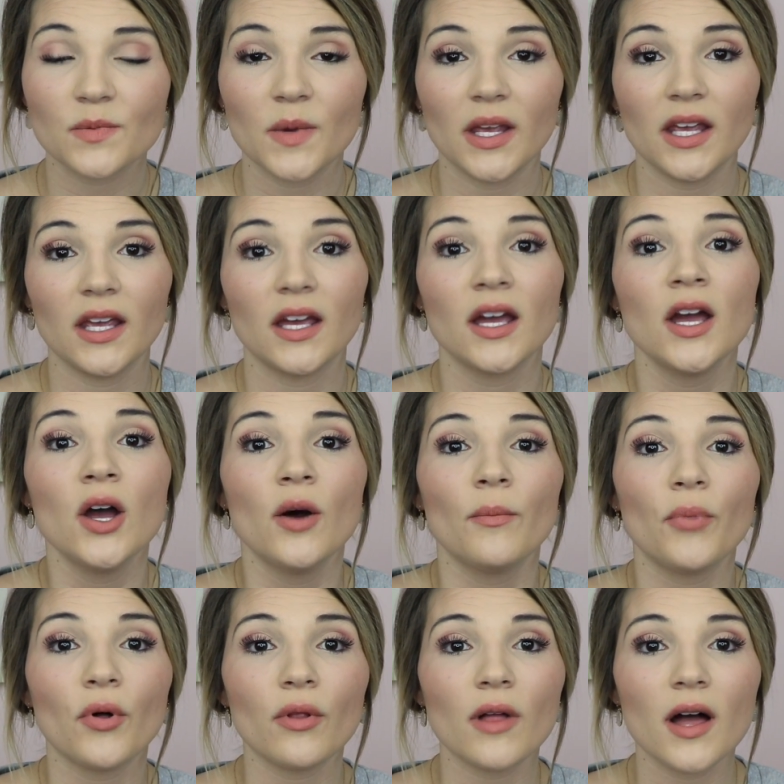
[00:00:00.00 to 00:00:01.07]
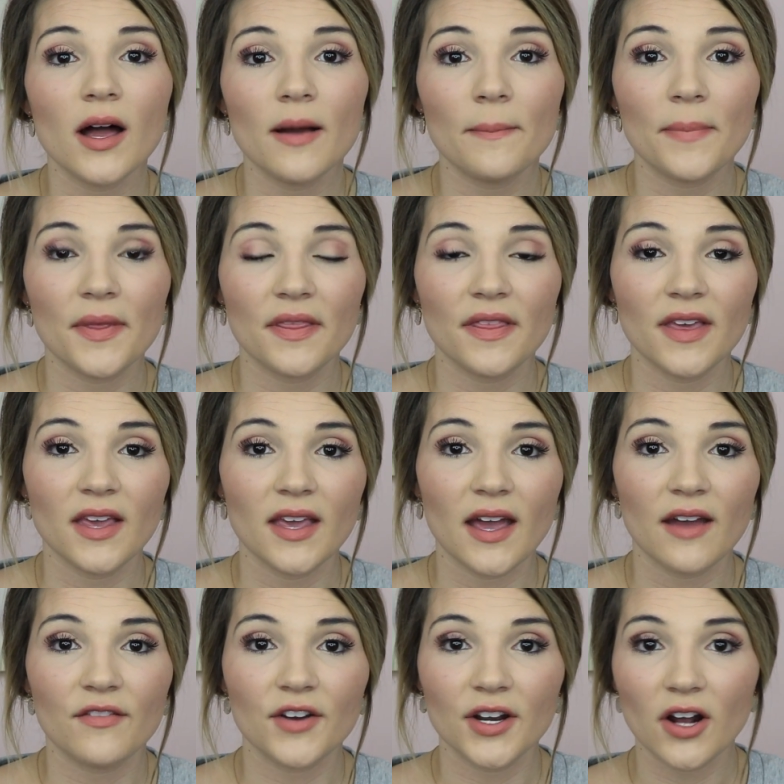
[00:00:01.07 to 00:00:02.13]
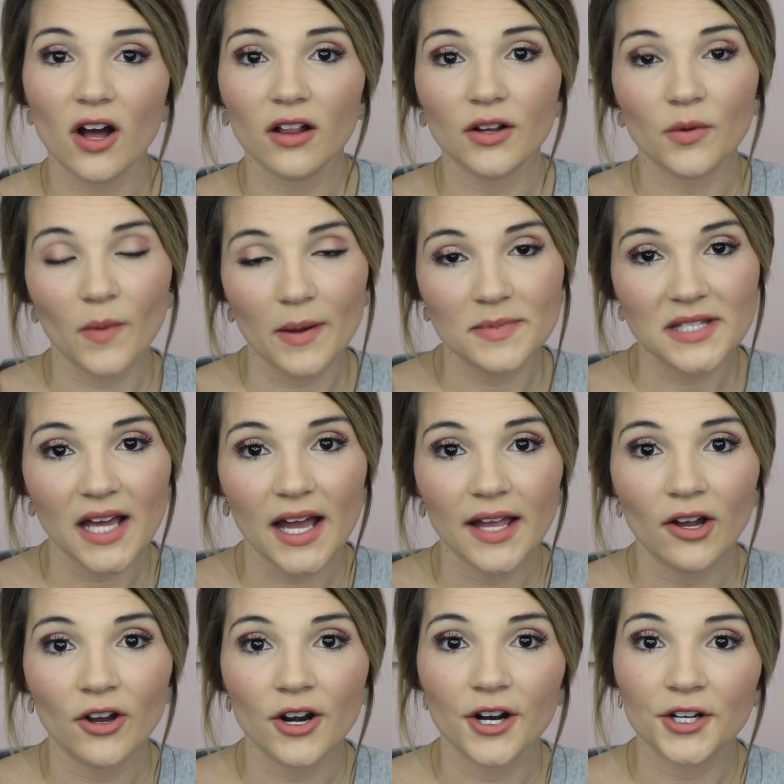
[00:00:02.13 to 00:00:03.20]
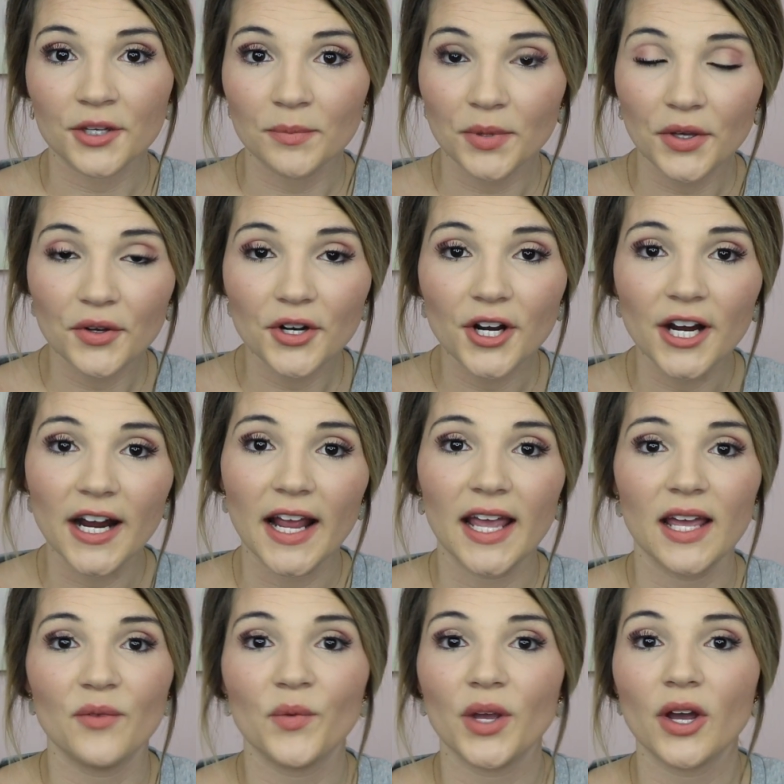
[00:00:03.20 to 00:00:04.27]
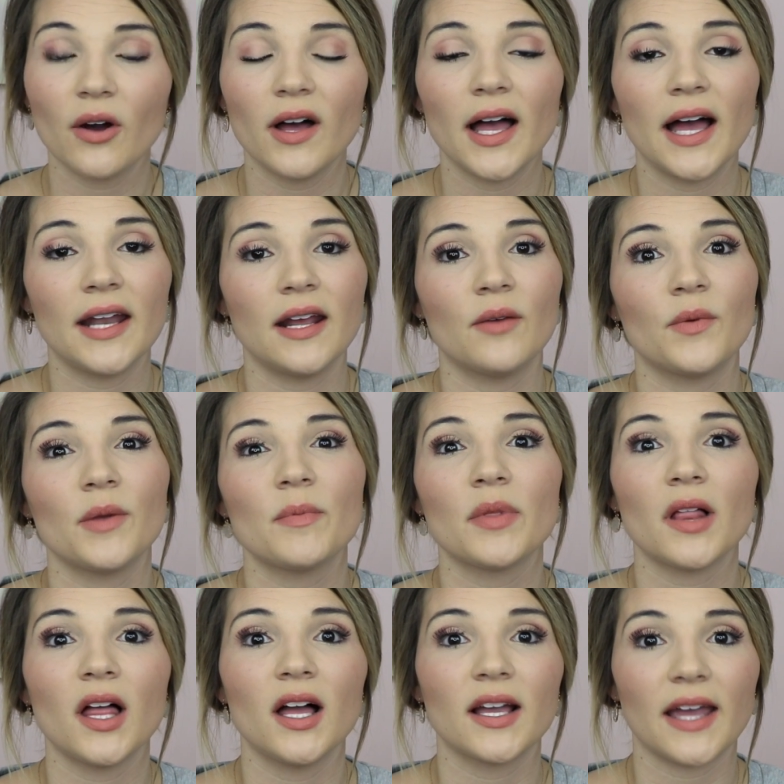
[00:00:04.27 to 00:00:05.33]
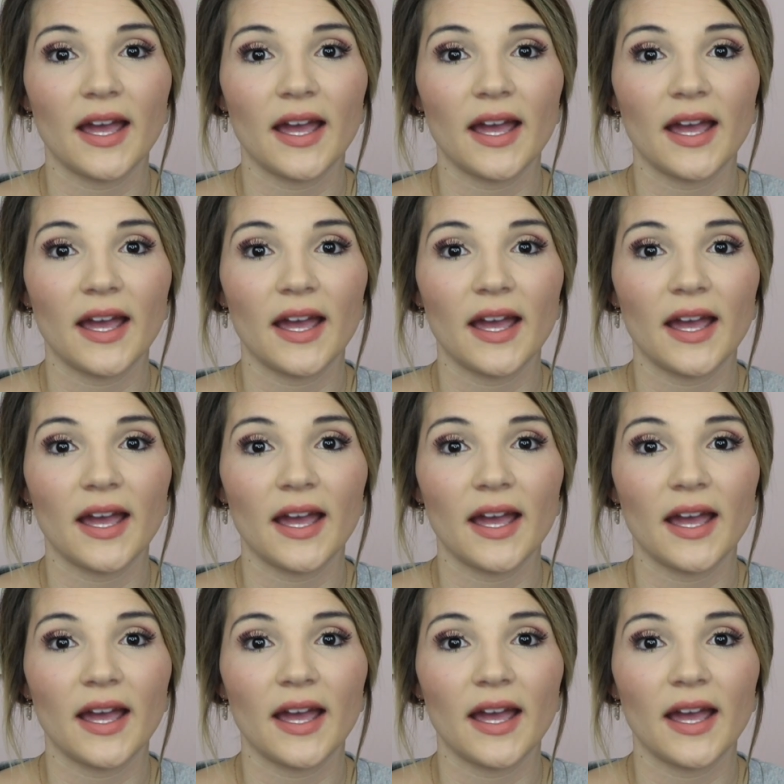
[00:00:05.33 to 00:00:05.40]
we pull up the EveryDollar website on our computer and we go ahead and we plug